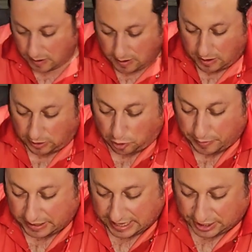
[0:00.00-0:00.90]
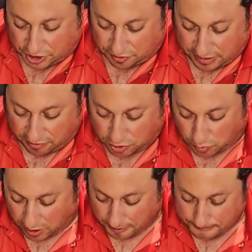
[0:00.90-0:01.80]
a little bit of texture in there as
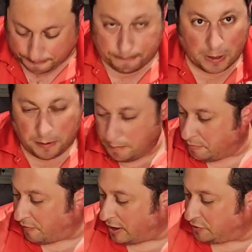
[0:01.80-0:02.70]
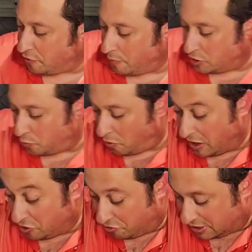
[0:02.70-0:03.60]
well. Provides for a much more
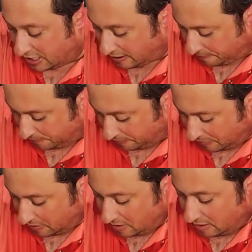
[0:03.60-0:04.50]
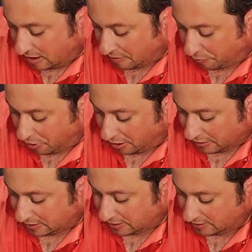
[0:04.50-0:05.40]
interesting end product.
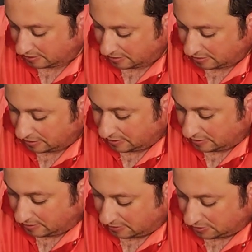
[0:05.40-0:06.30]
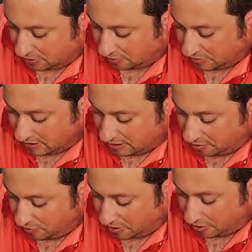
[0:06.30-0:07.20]
So there
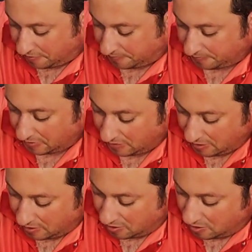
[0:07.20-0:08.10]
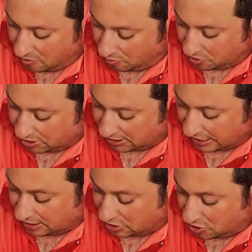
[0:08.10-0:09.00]
we are. We'll just let
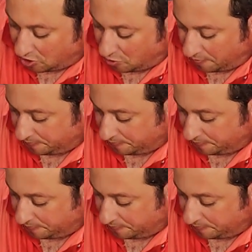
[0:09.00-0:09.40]
this go.